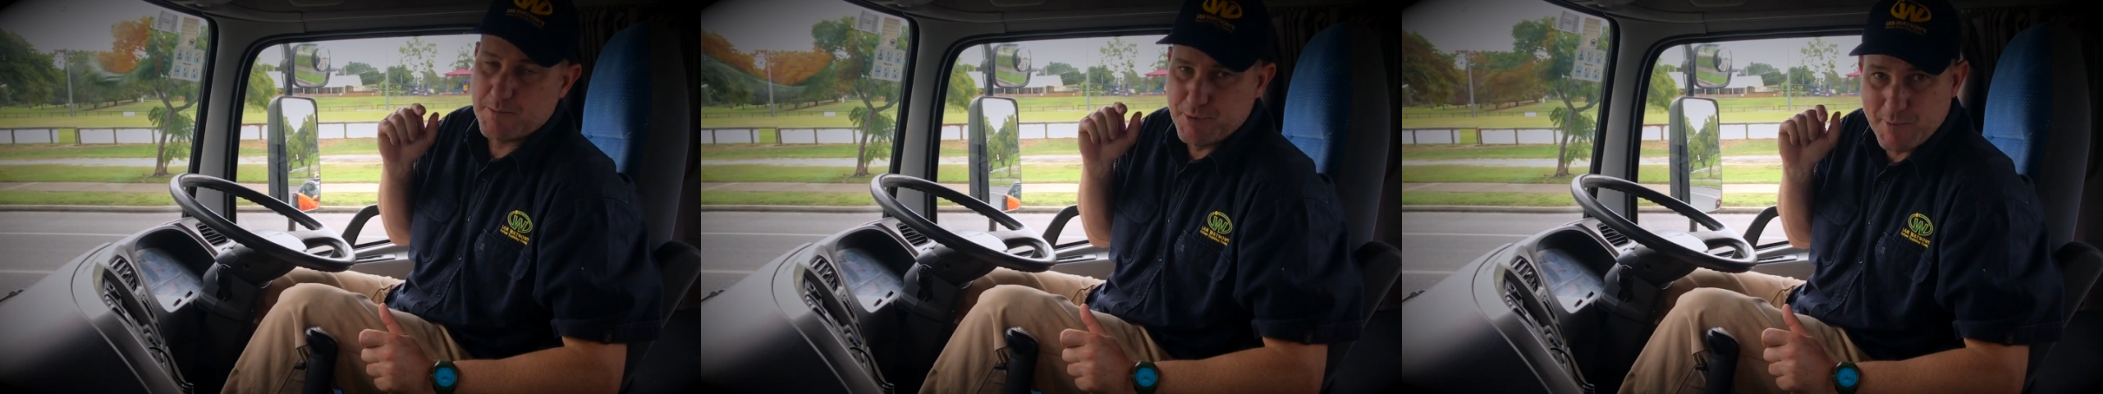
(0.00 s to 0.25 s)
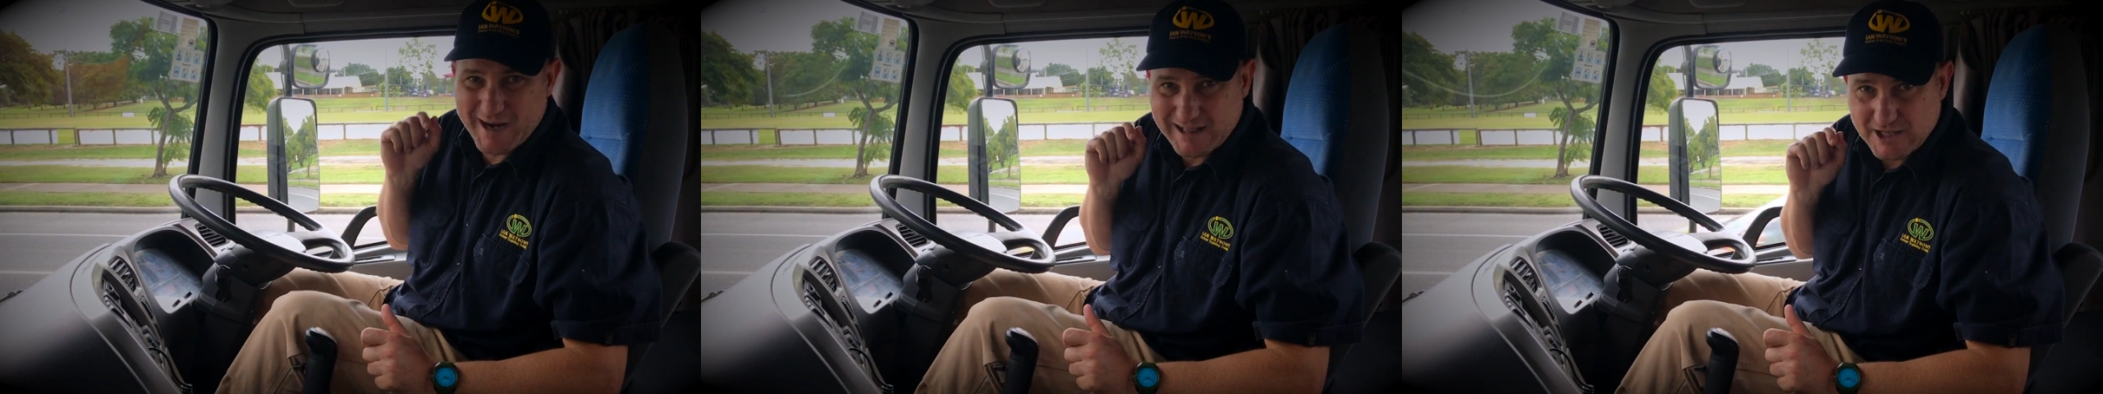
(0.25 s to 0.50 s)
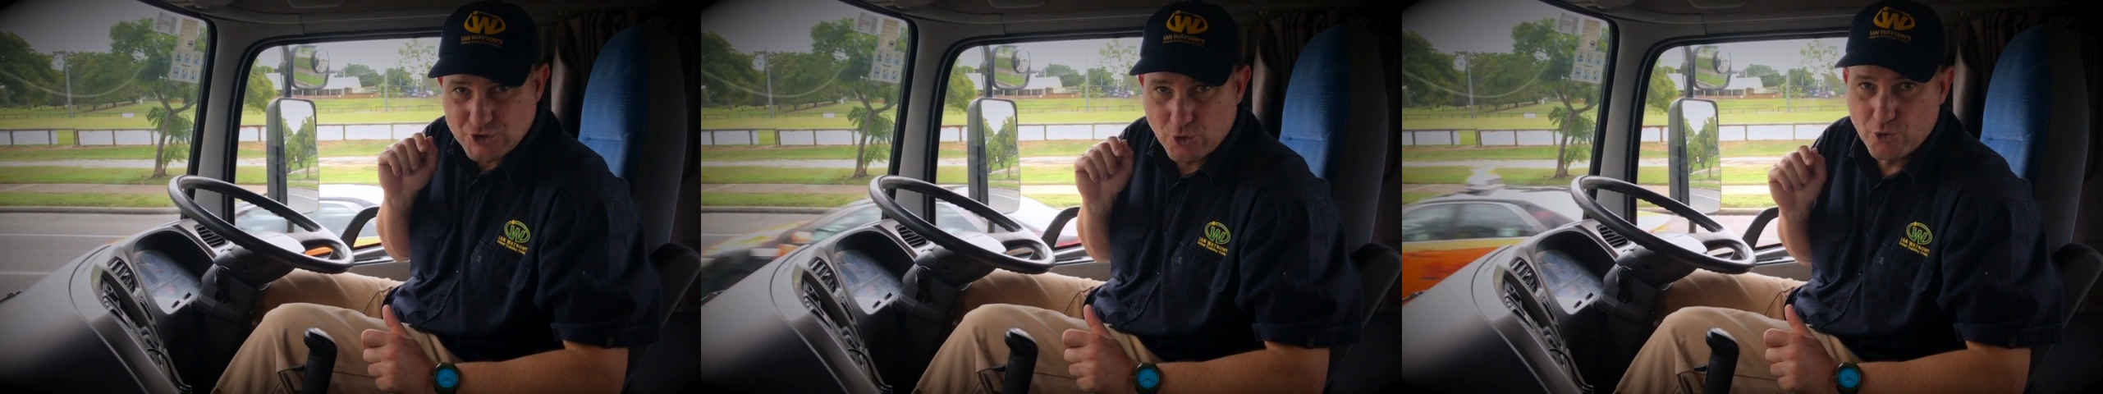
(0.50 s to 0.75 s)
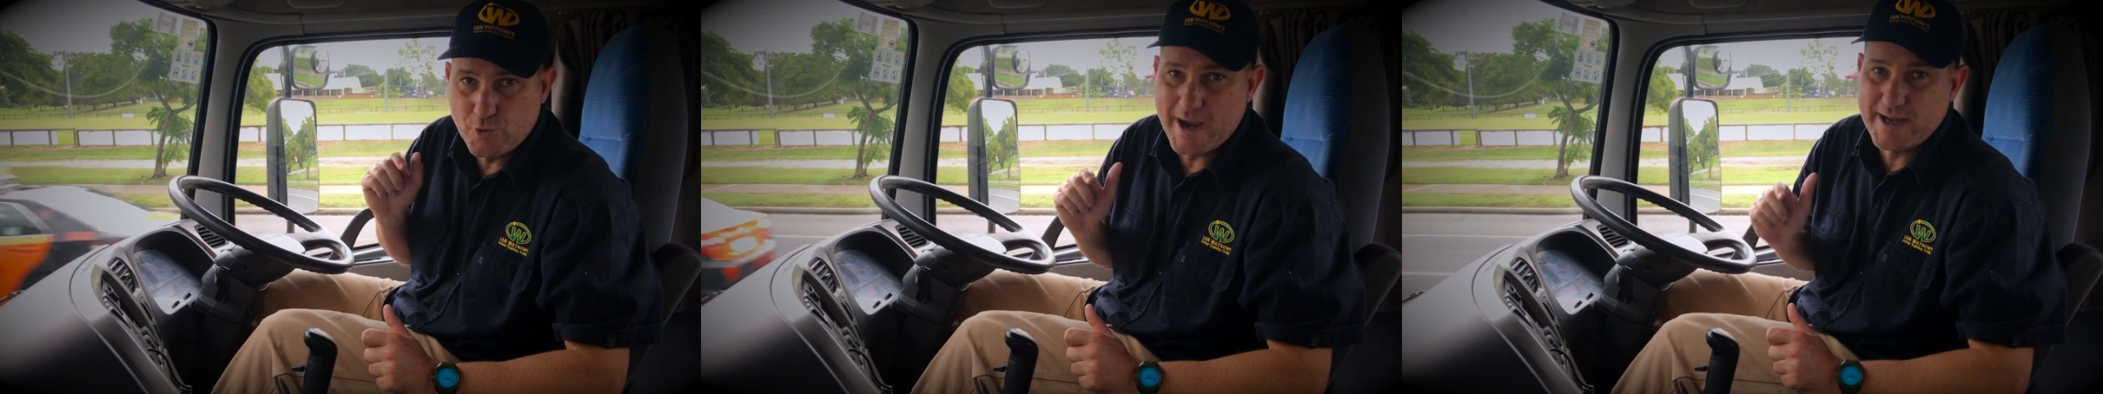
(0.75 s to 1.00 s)
I put my clutch
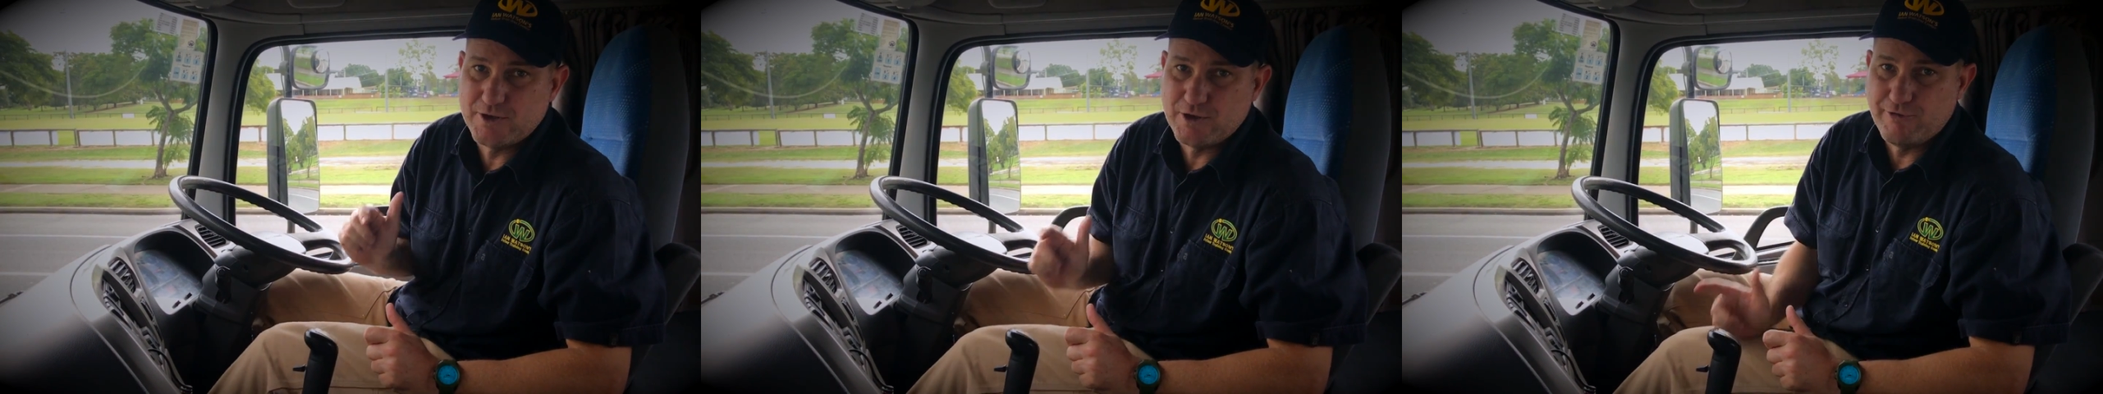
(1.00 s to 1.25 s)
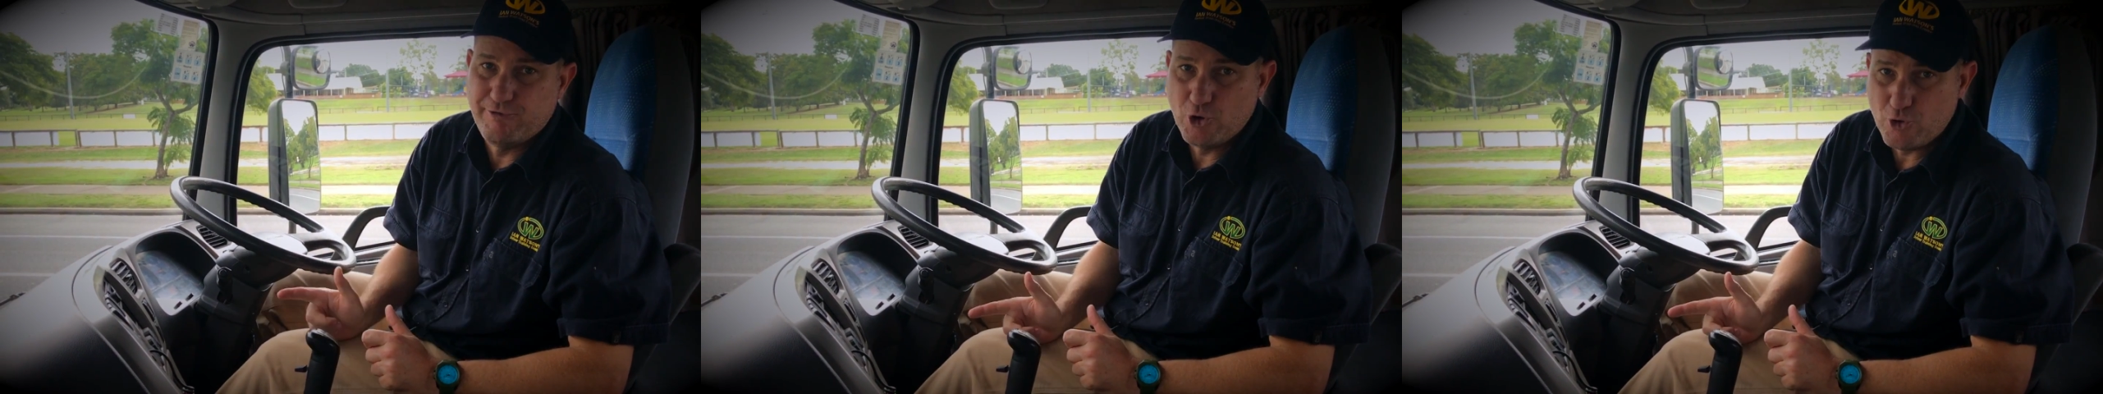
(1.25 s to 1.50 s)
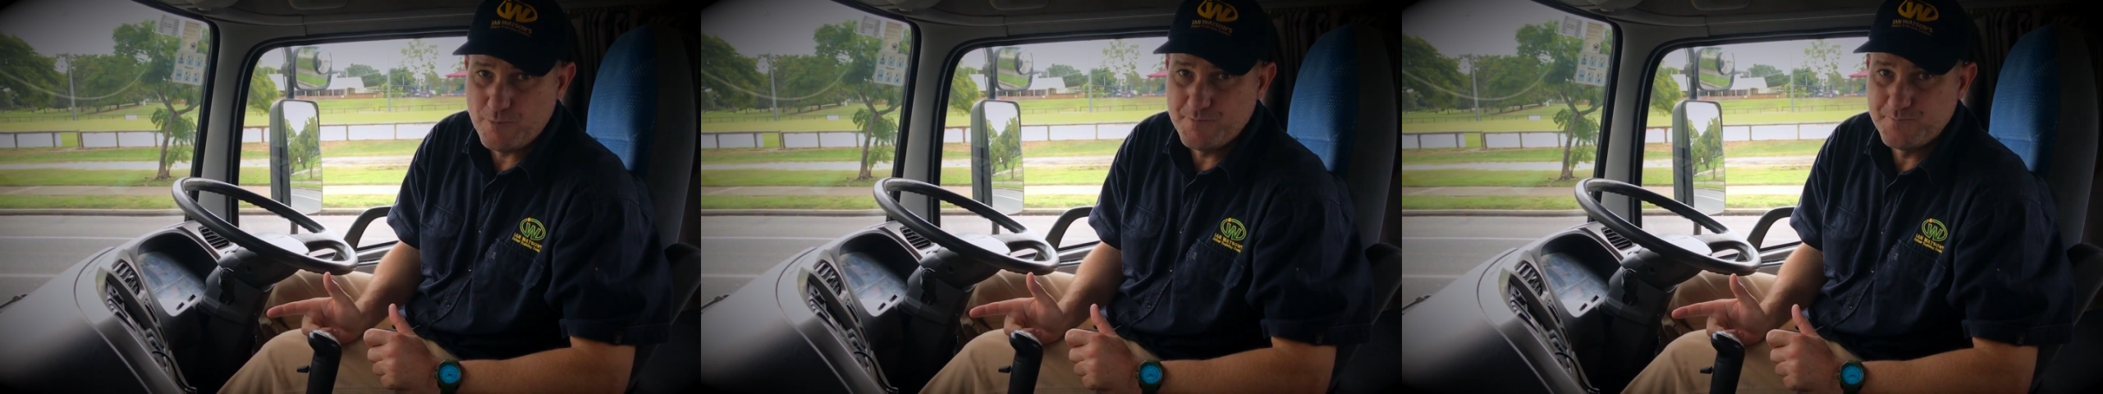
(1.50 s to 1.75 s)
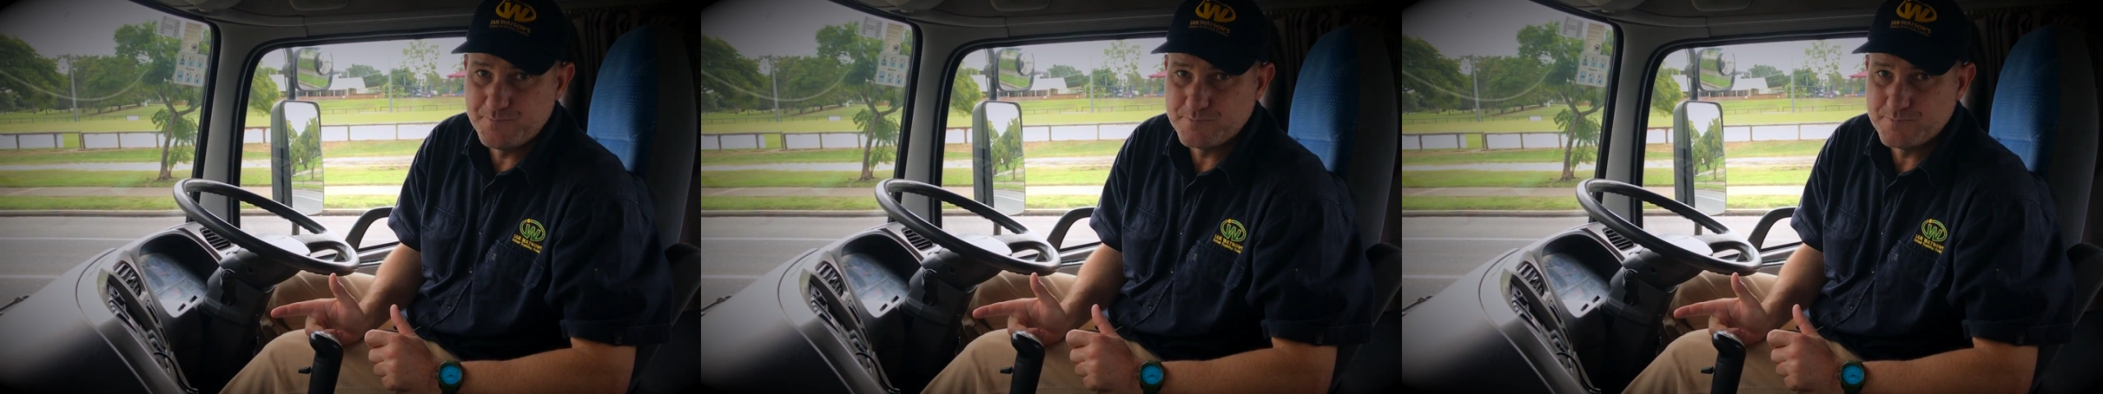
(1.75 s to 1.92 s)
all the way into the floor,